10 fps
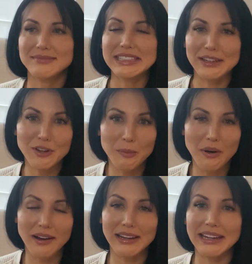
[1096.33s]
give your
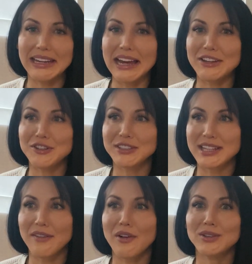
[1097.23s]
body and
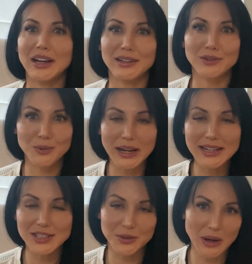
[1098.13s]
yourself a lot of
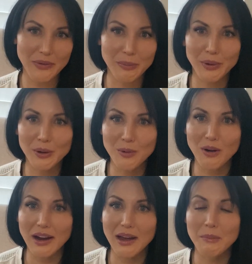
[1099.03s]
grace throughout the
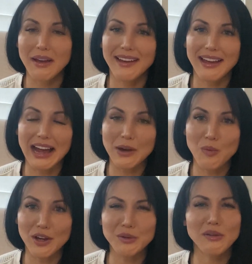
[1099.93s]
program. I
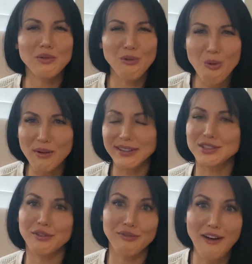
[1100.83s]
want you, of course,
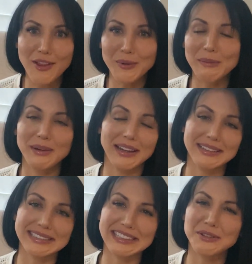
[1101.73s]
to follow it,
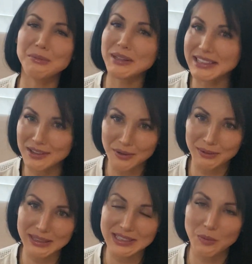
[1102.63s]
because the only
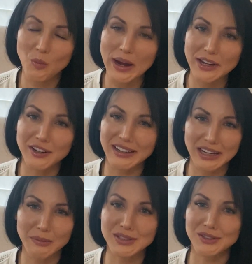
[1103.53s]
way you're going to
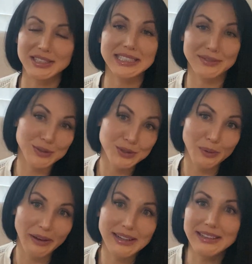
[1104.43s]
get results is if you
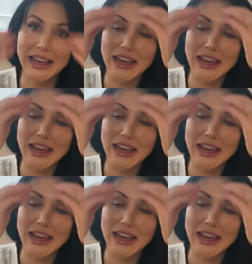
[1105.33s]
do it.